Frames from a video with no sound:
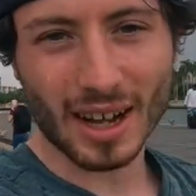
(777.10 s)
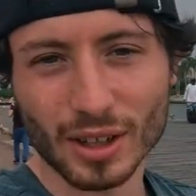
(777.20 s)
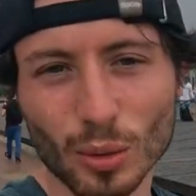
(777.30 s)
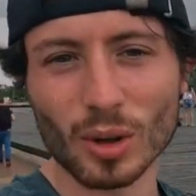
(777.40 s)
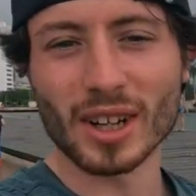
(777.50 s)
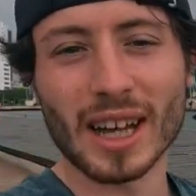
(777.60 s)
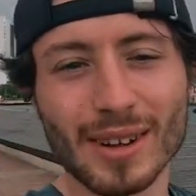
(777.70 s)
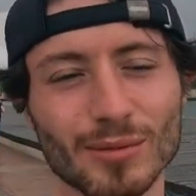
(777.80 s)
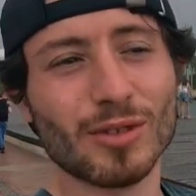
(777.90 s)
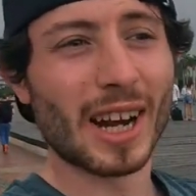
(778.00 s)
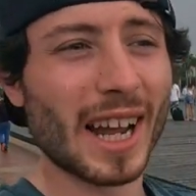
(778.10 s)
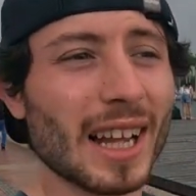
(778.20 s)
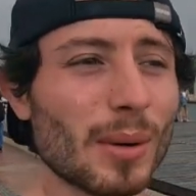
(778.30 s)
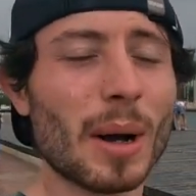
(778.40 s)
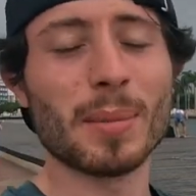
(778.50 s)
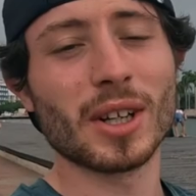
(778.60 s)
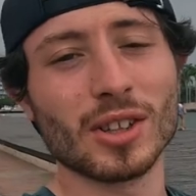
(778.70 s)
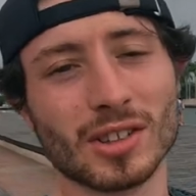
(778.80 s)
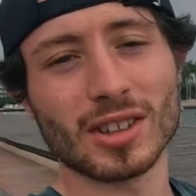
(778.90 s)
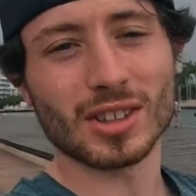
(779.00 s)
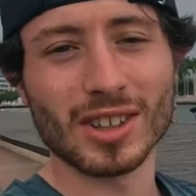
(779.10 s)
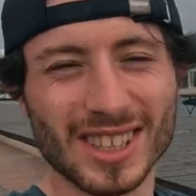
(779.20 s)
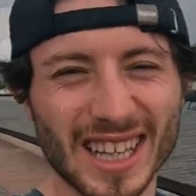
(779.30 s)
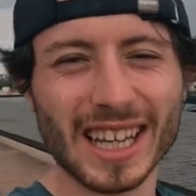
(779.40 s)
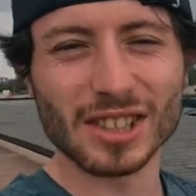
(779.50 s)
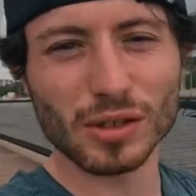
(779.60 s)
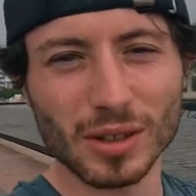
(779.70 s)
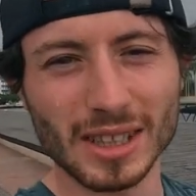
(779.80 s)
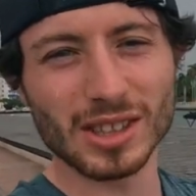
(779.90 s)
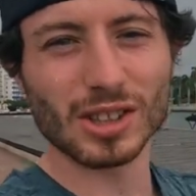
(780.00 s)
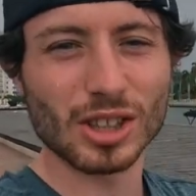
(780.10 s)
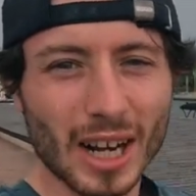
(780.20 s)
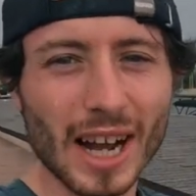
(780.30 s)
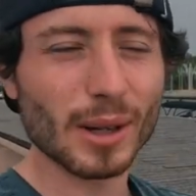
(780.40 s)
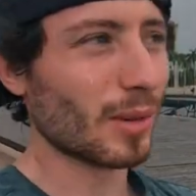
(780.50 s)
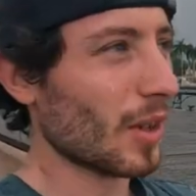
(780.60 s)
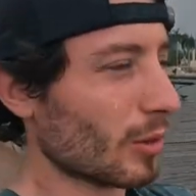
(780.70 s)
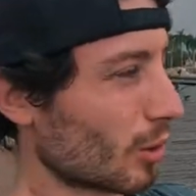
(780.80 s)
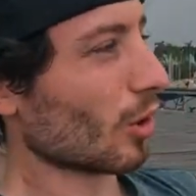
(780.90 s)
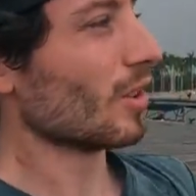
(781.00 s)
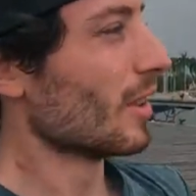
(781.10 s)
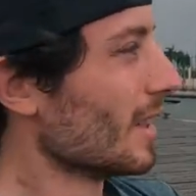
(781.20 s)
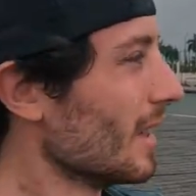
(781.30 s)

I don't want to get really wet because it's going to be ages for these to dry with no sun.